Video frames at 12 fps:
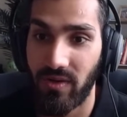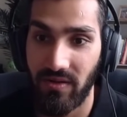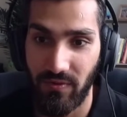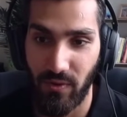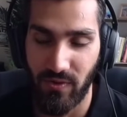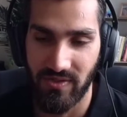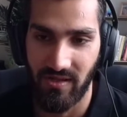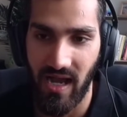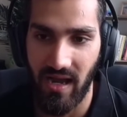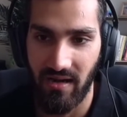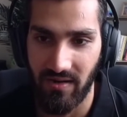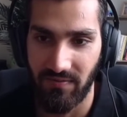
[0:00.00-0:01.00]
only focus on
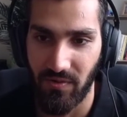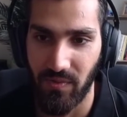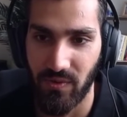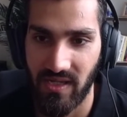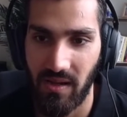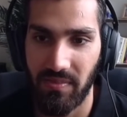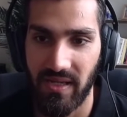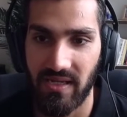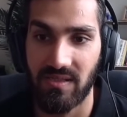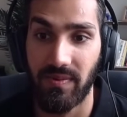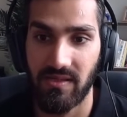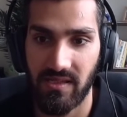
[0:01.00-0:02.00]
hiring from those
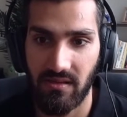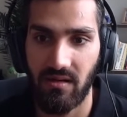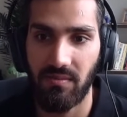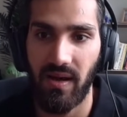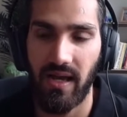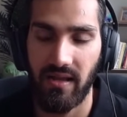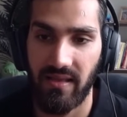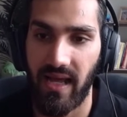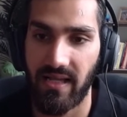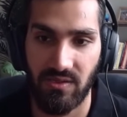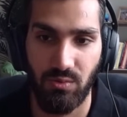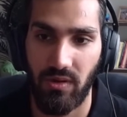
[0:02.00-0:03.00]
companies because in their mind,
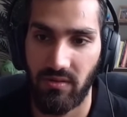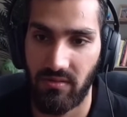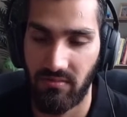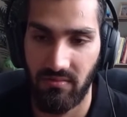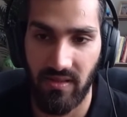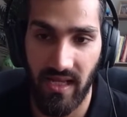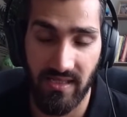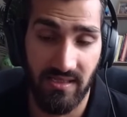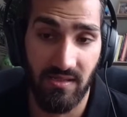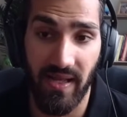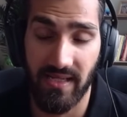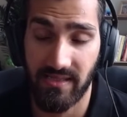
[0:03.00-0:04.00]
that's
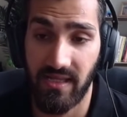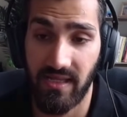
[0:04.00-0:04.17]
the best